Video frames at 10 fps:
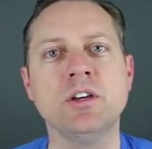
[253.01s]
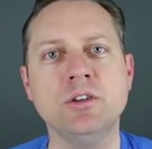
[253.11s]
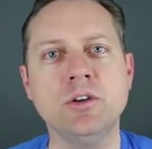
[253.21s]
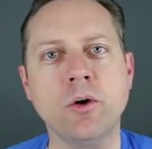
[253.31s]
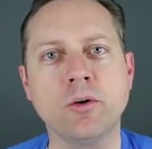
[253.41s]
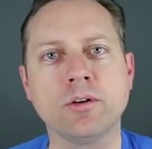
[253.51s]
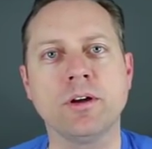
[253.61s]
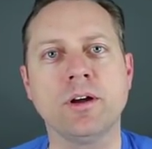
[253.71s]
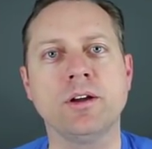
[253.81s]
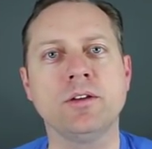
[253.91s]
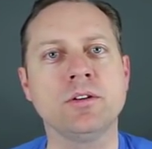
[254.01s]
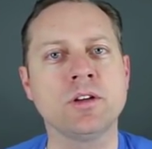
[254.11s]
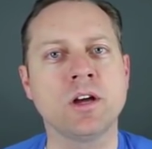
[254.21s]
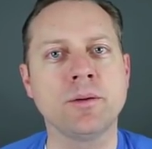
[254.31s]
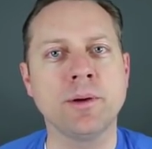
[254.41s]
Yoke, uh, you can
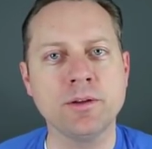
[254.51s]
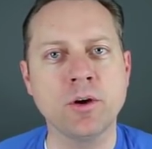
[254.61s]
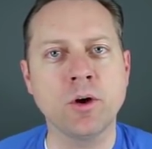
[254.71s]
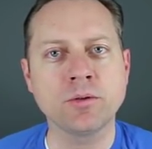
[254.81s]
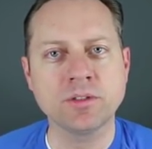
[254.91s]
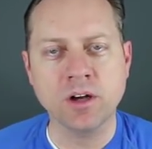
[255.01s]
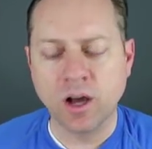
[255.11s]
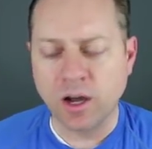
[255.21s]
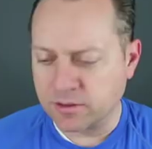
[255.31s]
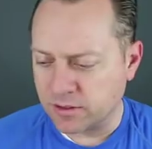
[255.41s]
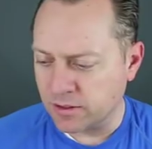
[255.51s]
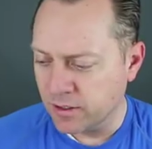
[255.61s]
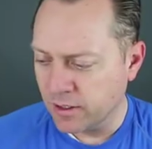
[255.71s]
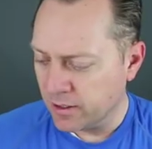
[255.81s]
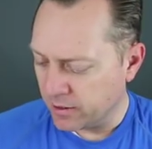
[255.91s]
talk about yokes and oxen.